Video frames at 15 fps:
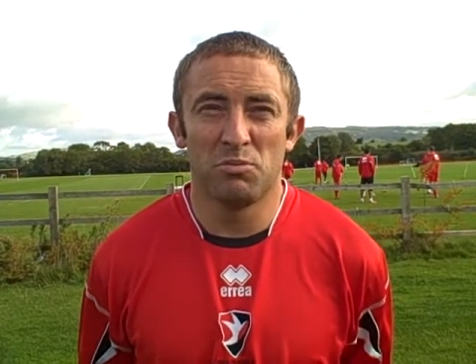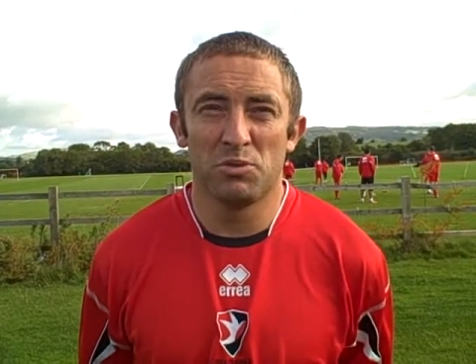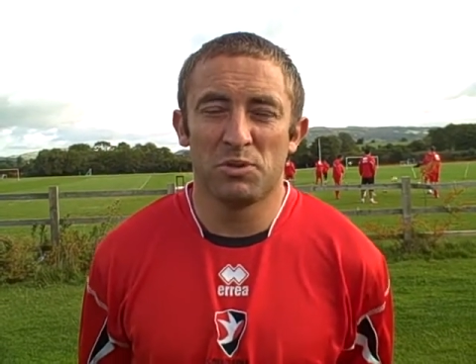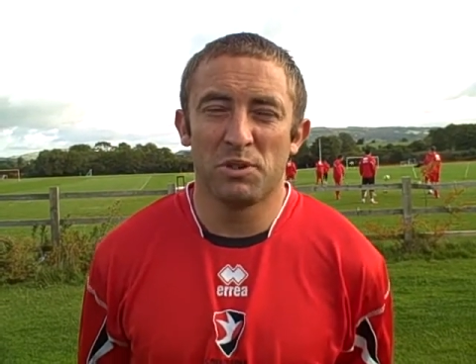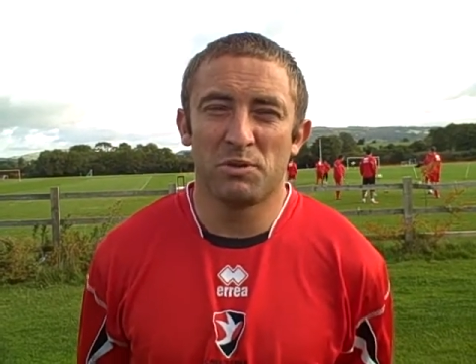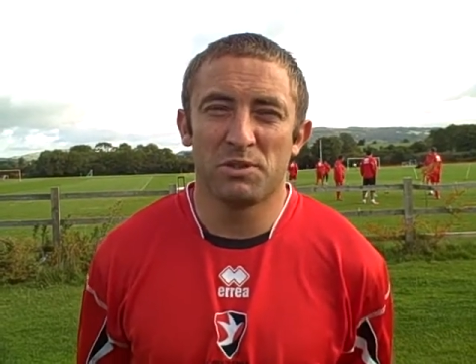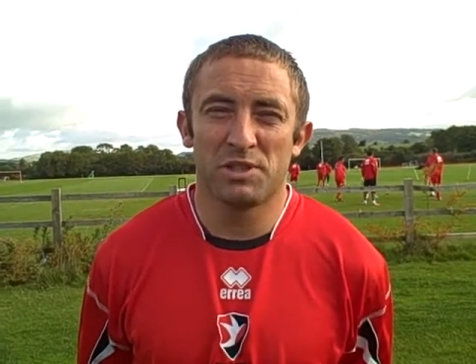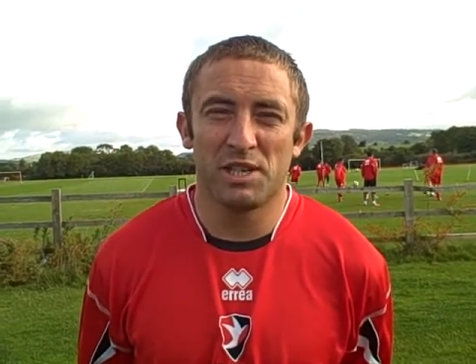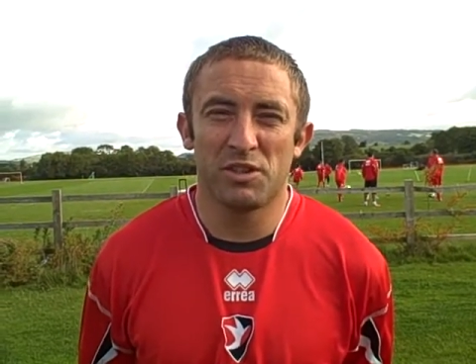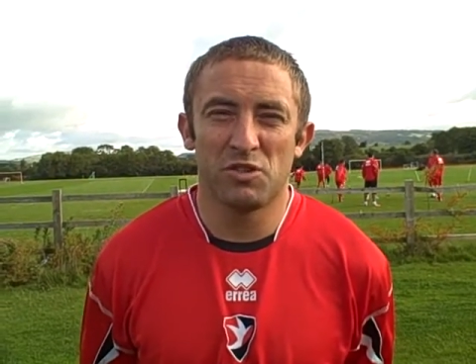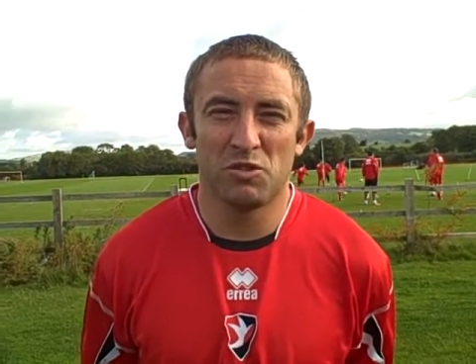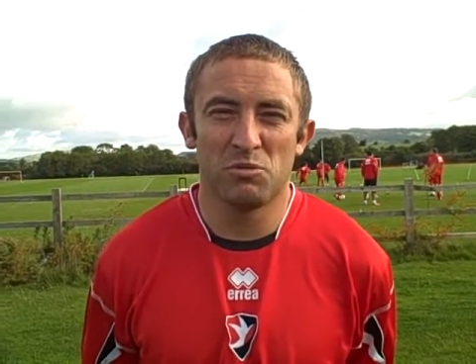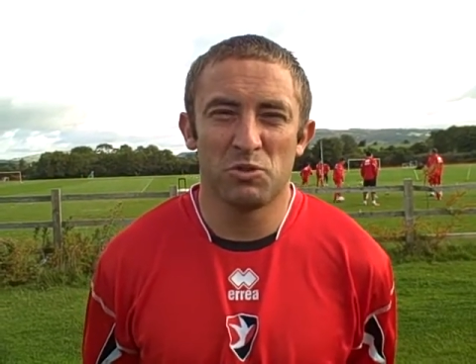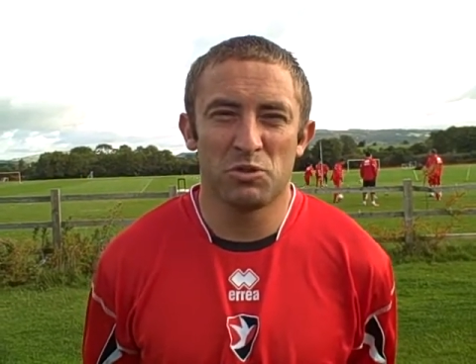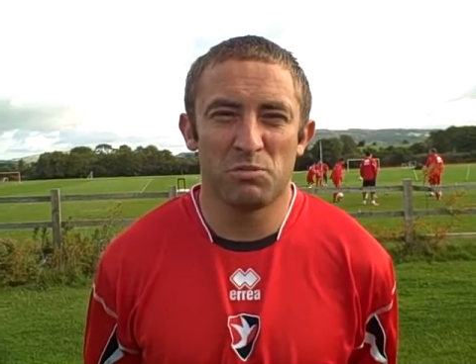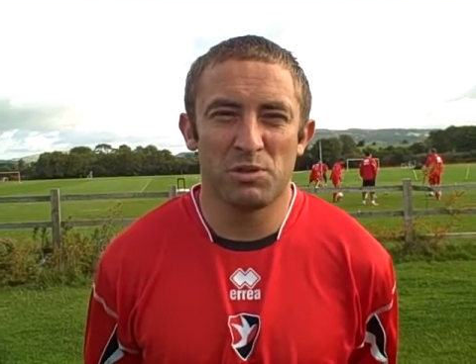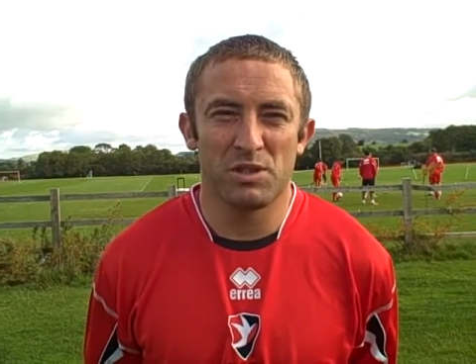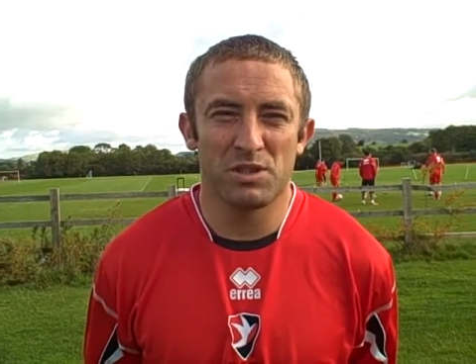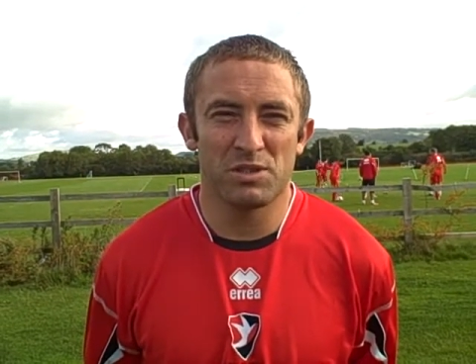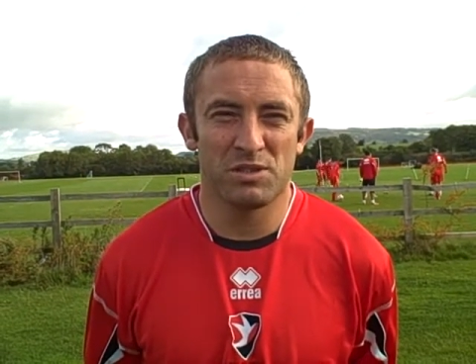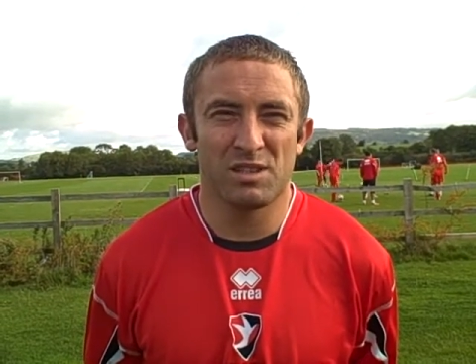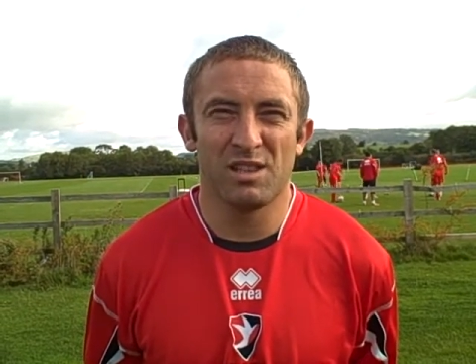but I don't want to say too much
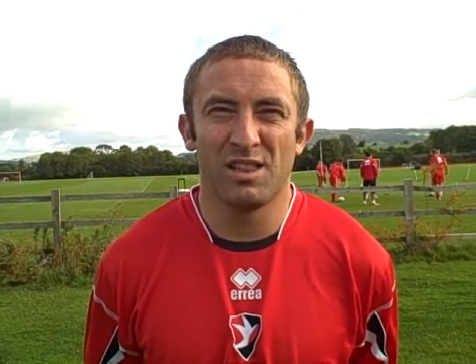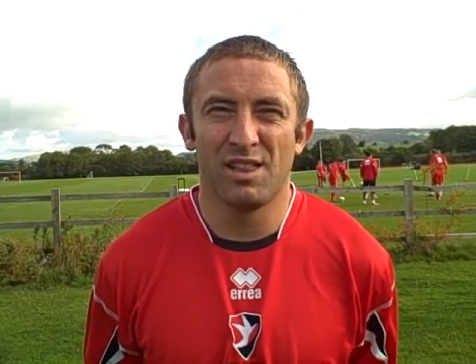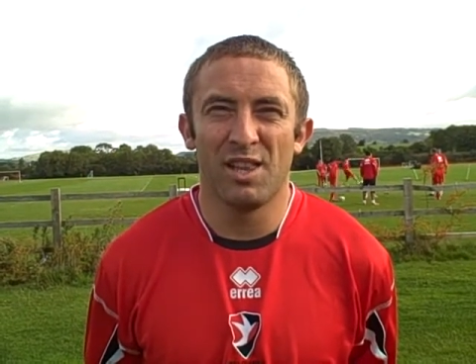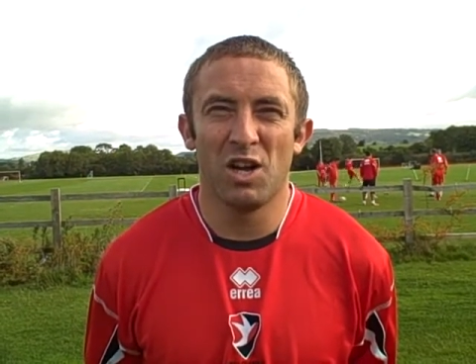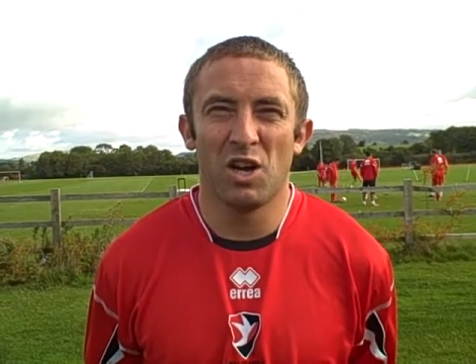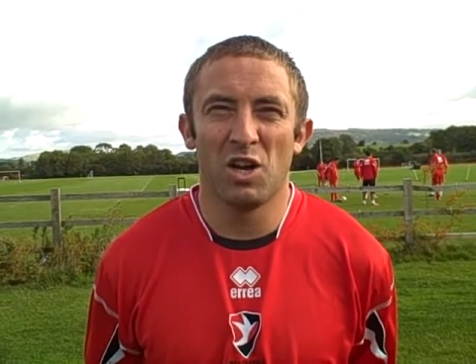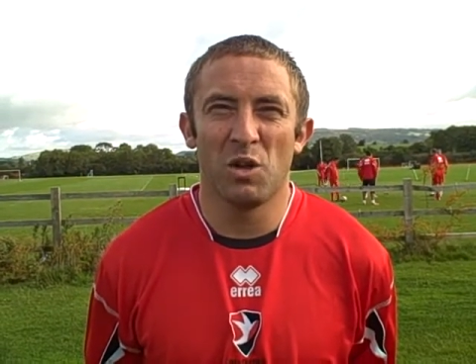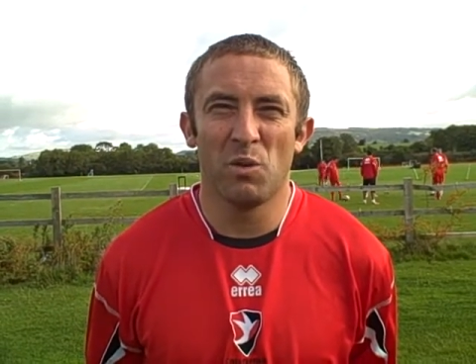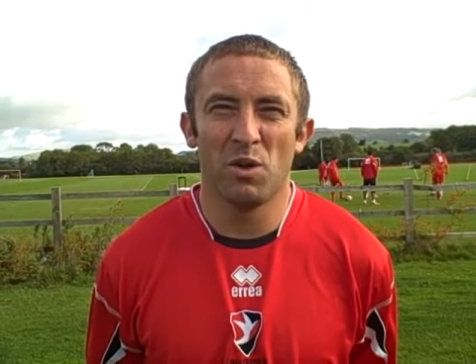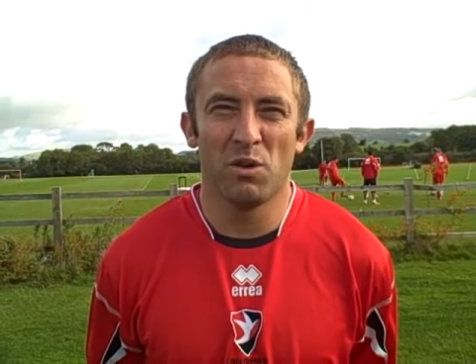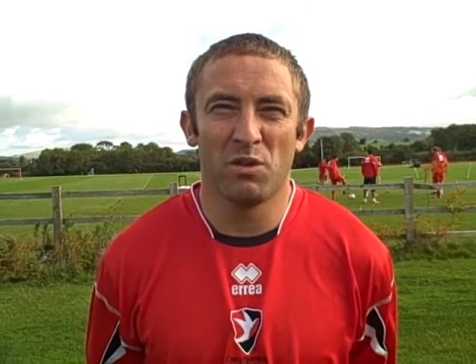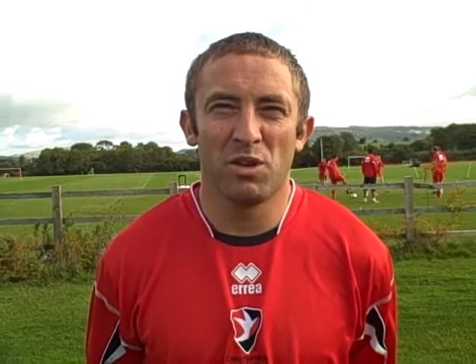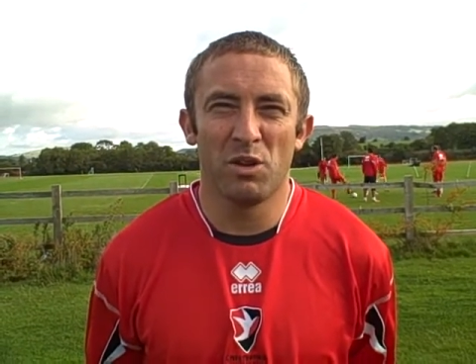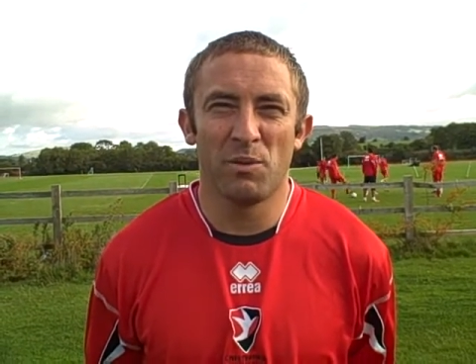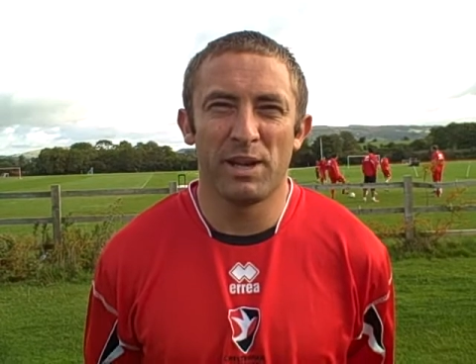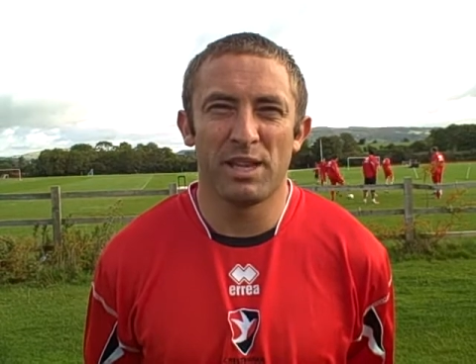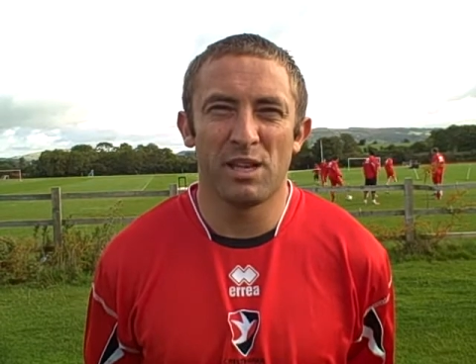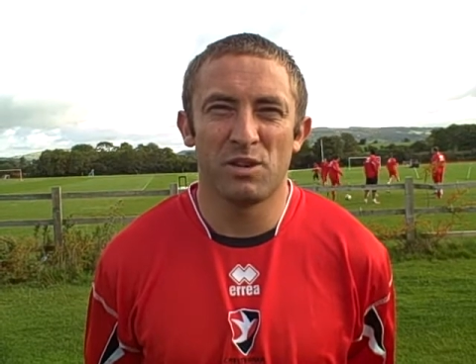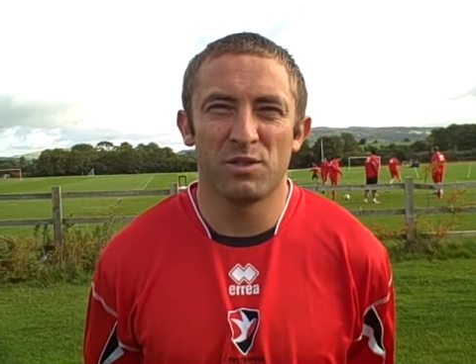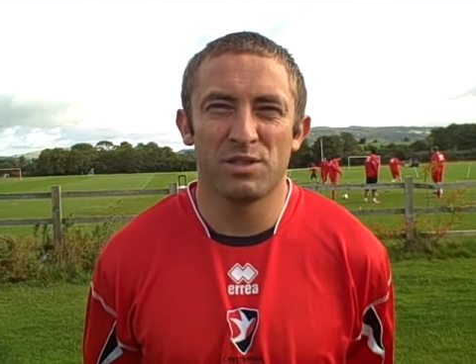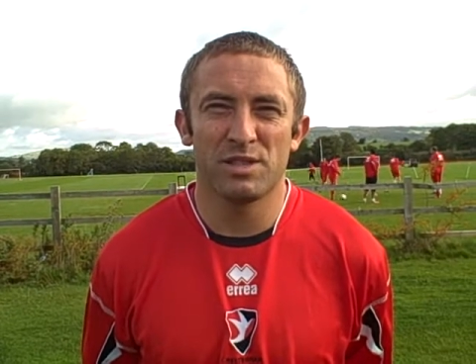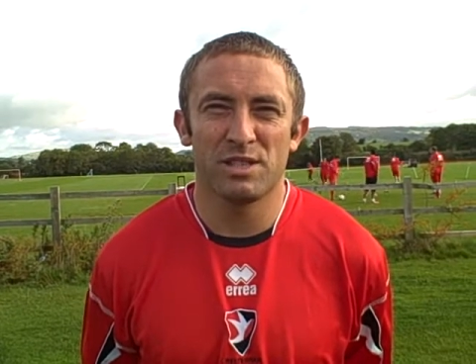because it's a long, long way to
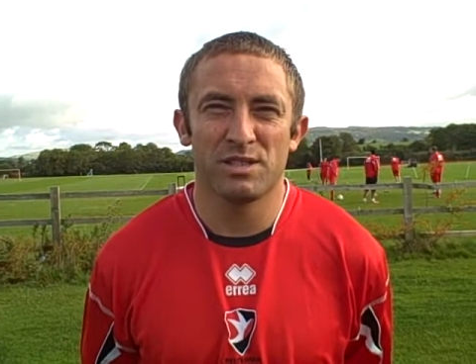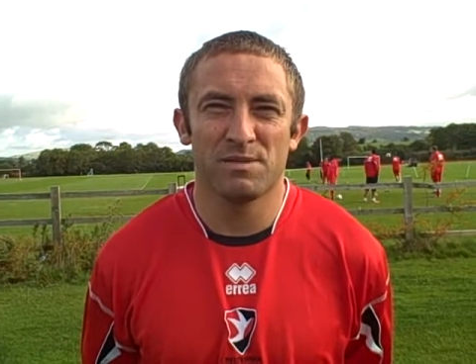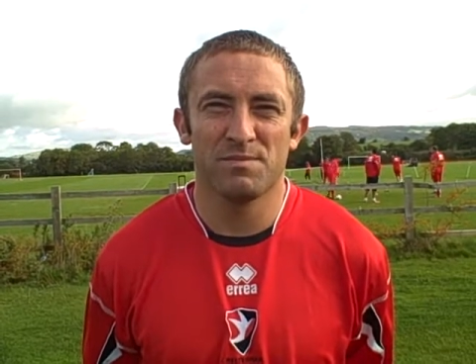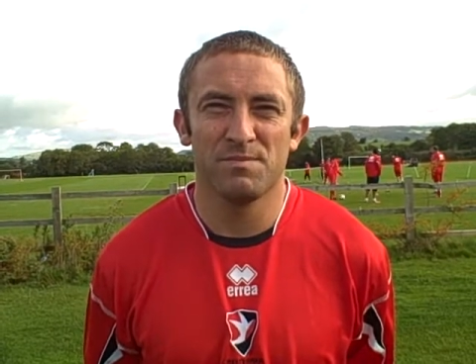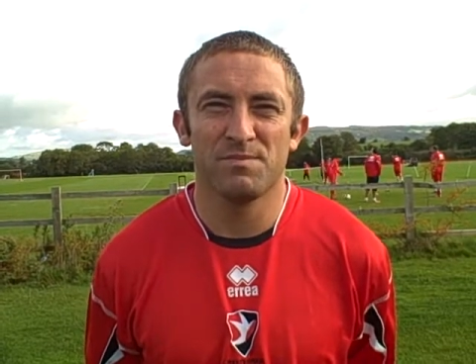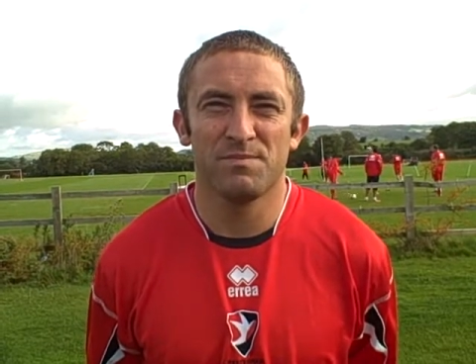go in the yeah. season.